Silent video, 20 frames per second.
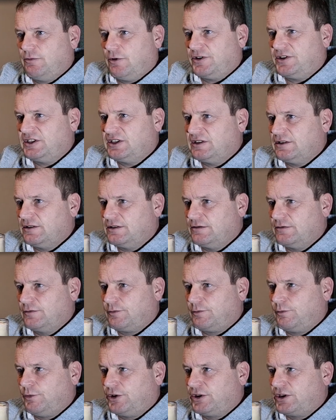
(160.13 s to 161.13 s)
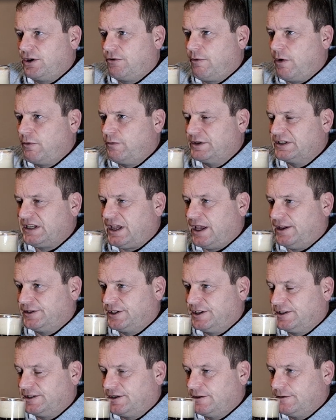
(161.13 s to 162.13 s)
what the aroma
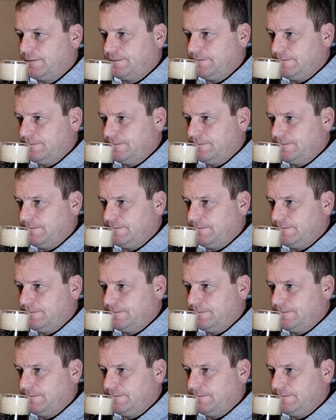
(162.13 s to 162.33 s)
tells us.